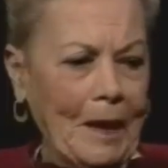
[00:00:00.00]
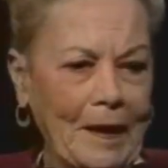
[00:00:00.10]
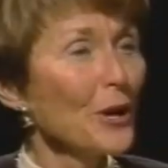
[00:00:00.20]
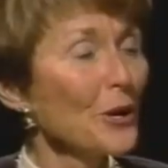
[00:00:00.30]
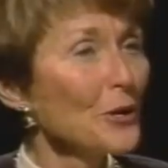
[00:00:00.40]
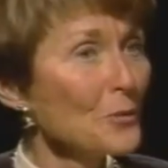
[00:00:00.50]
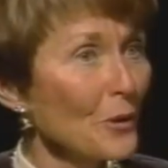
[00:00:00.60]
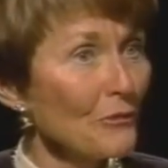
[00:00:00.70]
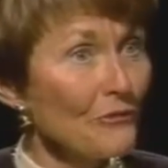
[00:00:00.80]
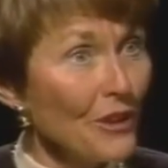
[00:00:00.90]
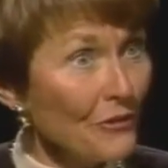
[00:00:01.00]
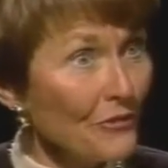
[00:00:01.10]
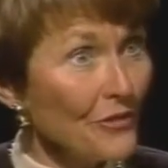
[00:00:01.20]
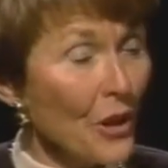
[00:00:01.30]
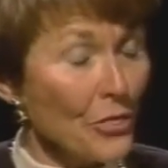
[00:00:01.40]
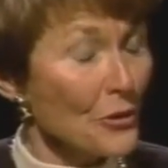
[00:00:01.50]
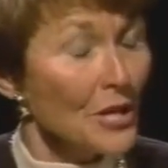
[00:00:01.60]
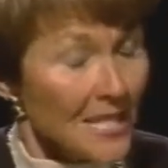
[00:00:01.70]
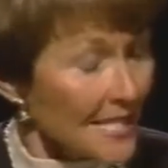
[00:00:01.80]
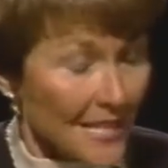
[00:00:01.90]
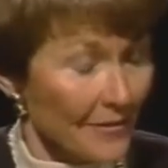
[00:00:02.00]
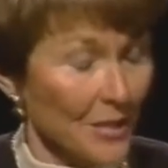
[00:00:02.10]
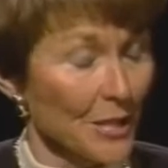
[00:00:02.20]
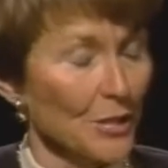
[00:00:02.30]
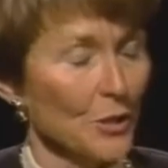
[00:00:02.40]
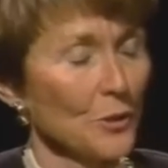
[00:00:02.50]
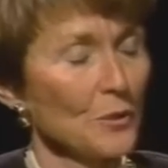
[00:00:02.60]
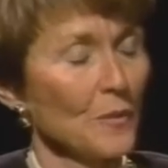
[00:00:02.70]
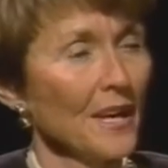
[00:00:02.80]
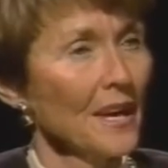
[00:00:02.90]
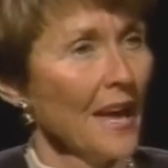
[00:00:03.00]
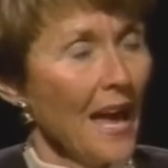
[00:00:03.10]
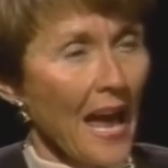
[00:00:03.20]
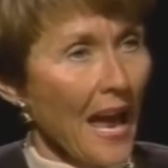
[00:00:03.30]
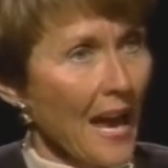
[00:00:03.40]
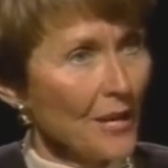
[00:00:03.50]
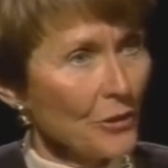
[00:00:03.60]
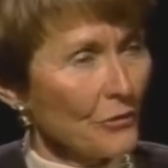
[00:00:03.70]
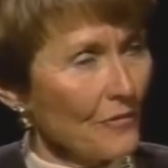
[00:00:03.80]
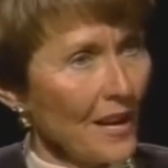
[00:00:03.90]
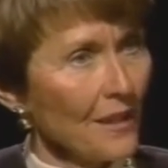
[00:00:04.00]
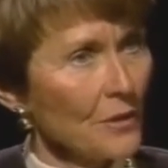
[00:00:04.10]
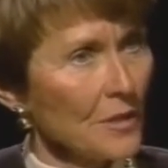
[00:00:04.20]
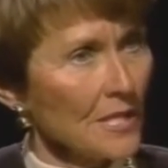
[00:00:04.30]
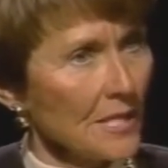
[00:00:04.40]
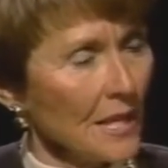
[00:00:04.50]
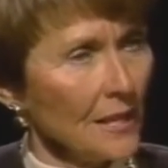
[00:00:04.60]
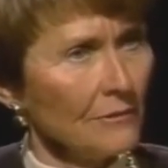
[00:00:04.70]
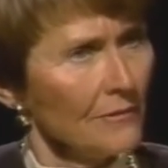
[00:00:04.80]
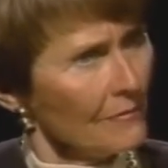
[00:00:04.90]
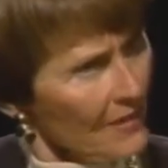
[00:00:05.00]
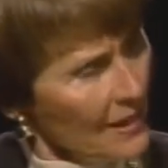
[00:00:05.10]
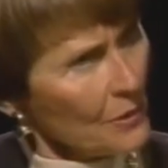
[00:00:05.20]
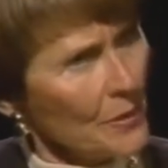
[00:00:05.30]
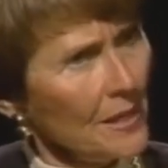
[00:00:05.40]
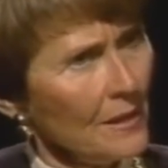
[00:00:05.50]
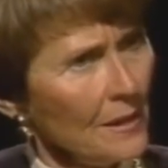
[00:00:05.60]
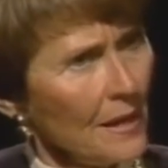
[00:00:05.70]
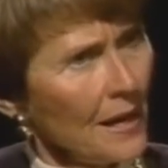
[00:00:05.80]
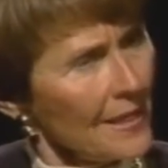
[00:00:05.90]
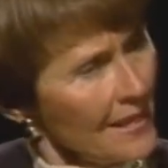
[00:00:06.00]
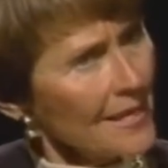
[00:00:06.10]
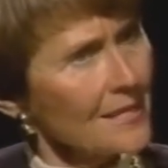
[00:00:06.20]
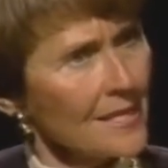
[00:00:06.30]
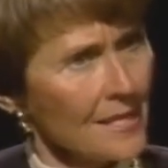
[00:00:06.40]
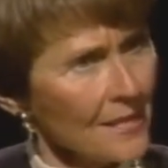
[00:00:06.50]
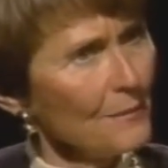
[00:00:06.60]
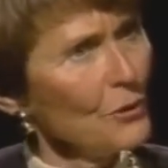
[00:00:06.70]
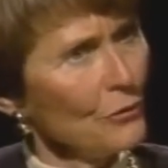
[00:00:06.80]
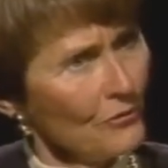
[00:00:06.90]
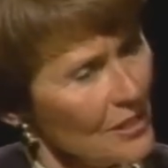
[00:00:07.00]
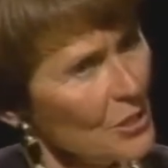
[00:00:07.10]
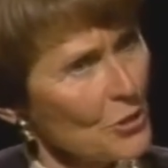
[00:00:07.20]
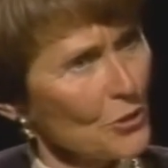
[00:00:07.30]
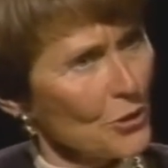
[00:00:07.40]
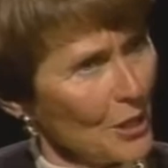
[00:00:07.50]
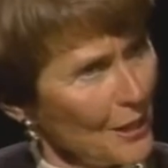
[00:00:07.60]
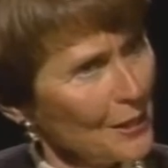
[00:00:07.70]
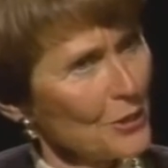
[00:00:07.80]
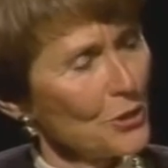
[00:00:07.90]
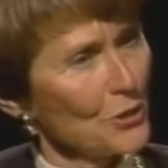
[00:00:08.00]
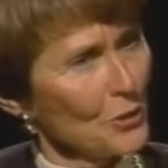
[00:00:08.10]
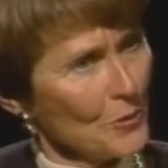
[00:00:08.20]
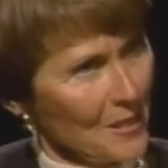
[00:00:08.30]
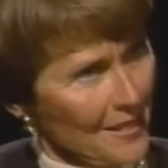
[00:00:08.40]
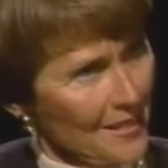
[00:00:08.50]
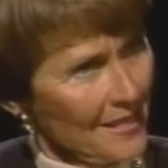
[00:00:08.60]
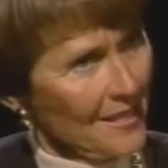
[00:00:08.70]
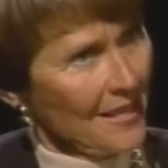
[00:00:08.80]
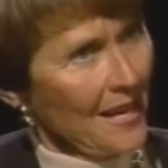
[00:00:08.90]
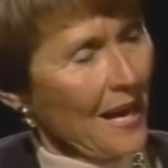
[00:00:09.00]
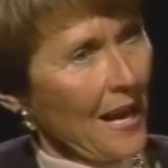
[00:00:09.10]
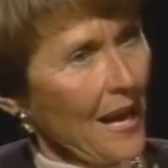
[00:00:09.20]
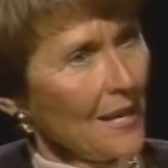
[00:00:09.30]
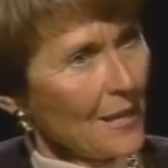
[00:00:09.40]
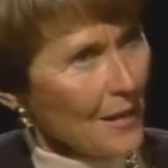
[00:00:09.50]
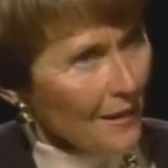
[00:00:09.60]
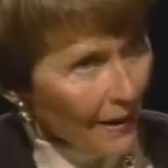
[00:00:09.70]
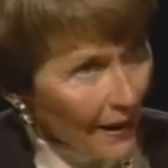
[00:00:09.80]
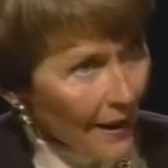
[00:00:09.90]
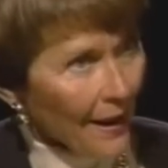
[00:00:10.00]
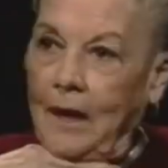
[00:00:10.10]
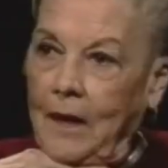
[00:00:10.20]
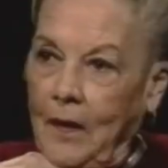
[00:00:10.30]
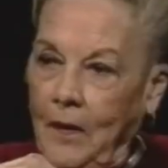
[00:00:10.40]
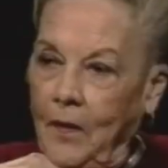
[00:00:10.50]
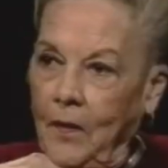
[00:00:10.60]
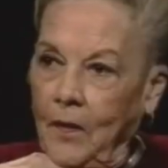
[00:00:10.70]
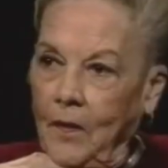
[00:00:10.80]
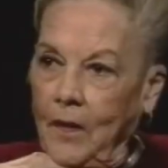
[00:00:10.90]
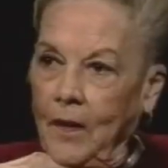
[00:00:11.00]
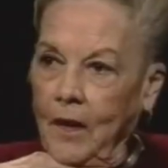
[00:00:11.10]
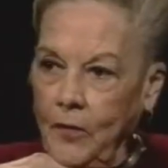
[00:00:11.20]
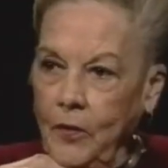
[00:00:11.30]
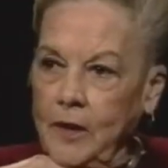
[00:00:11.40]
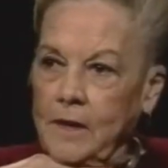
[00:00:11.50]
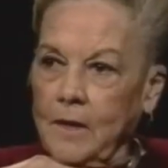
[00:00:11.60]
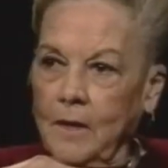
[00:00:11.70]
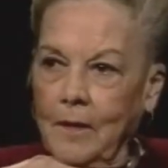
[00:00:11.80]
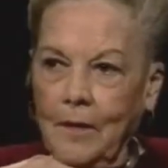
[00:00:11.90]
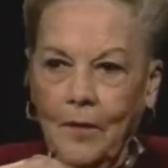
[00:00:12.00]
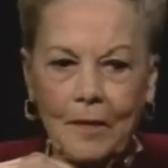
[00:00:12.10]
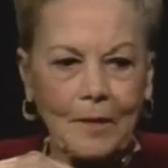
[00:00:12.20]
so here you were, fifth, uh, 37, excuse me. Yeah. And your father is saying, "Valerie, I think it's time you finished your college degree." That's right. And so you said, "Of course, of course."